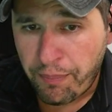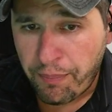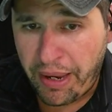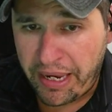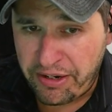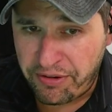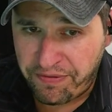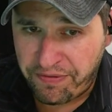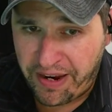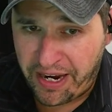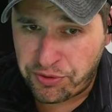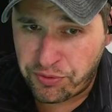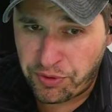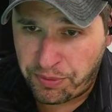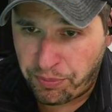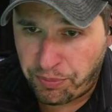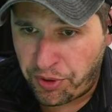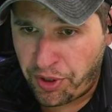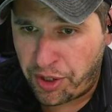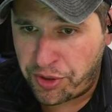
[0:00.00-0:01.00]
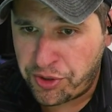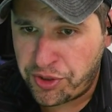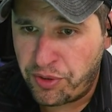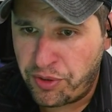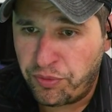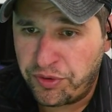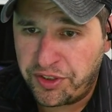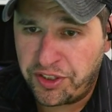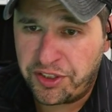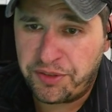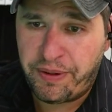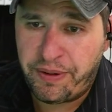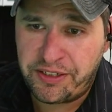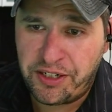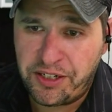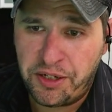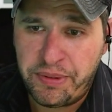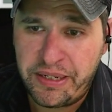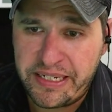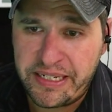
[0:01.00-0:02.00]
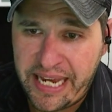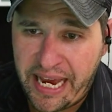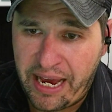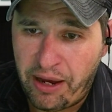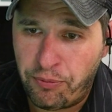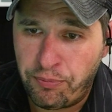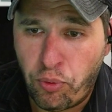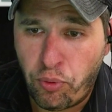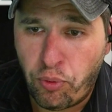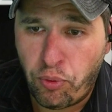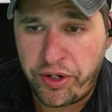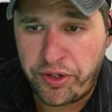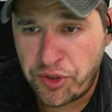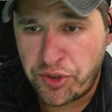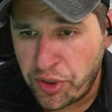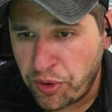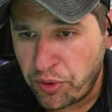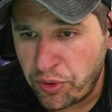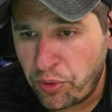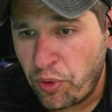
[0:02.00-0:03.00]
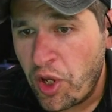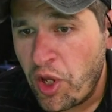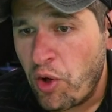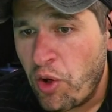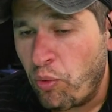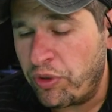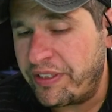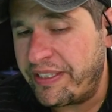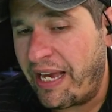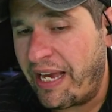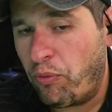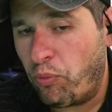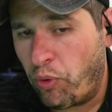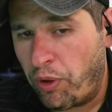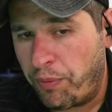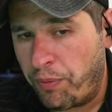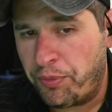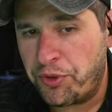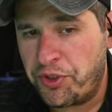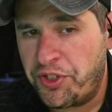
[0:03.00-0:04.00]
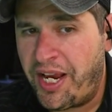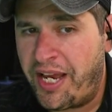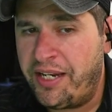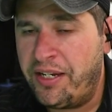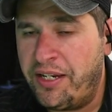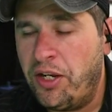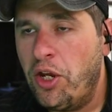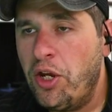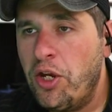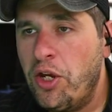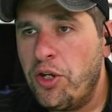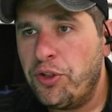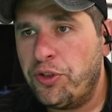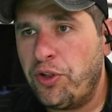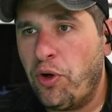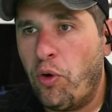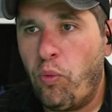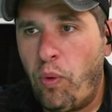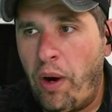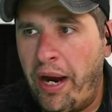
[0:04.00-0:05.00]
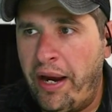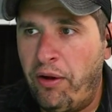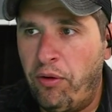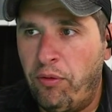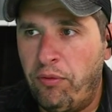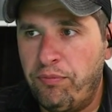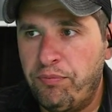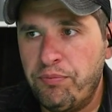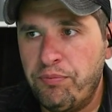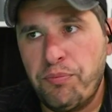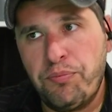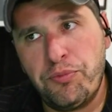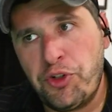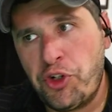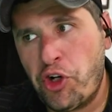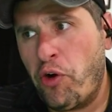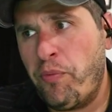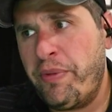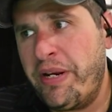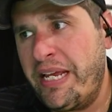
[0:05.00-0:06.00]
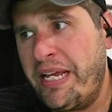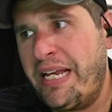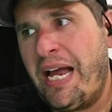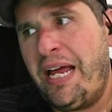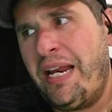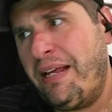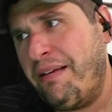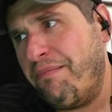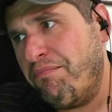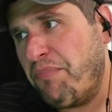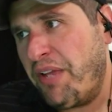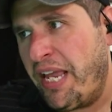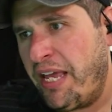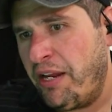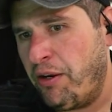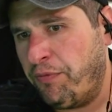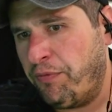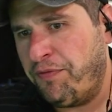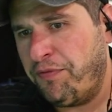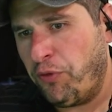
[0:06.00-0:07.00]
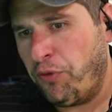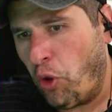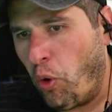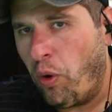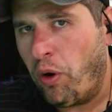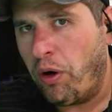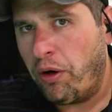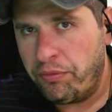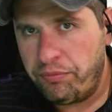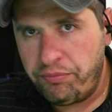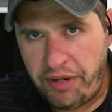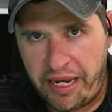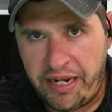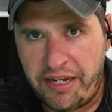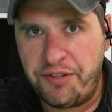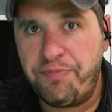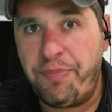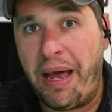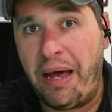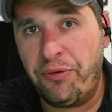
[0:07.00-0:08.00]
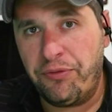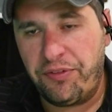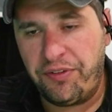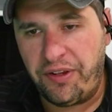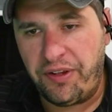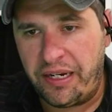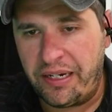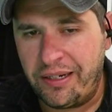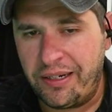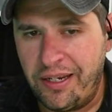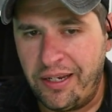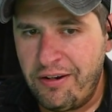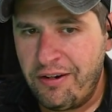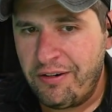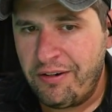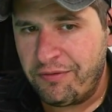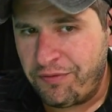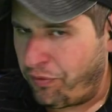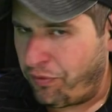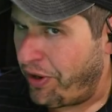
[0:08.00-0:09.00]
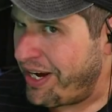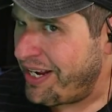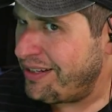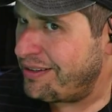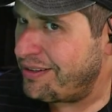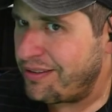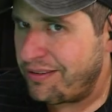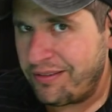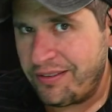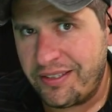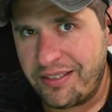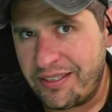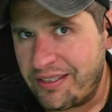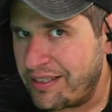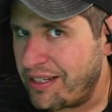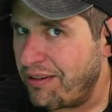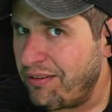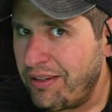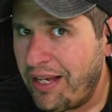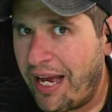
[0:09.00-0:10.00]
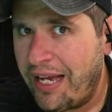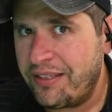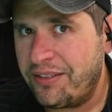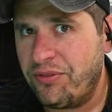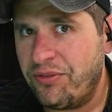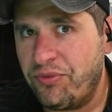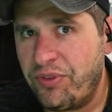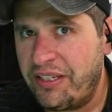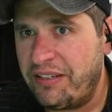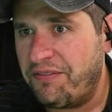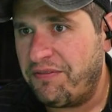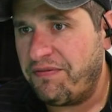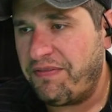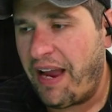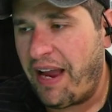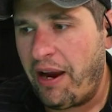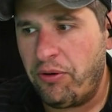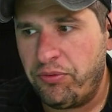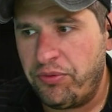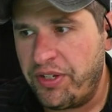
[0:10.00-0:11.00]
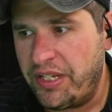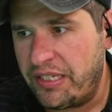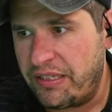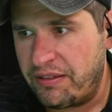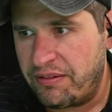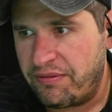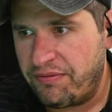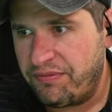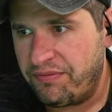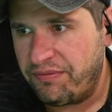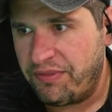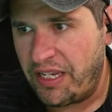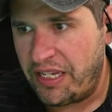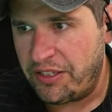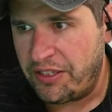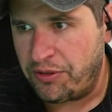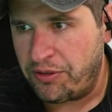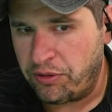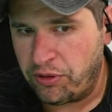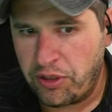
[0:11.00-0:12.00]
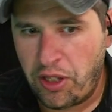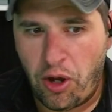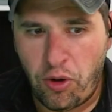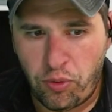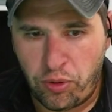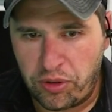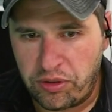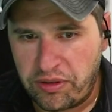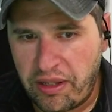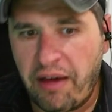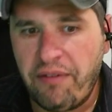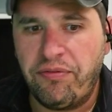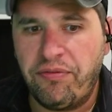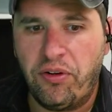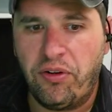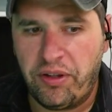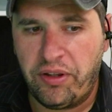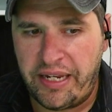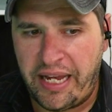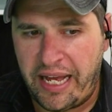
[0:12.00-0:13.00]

Manufacturing production was expected to be down 0.2, was down 1%. So while Germany kind of hit a floor and is bouncing, France still hasn't really found its lower level.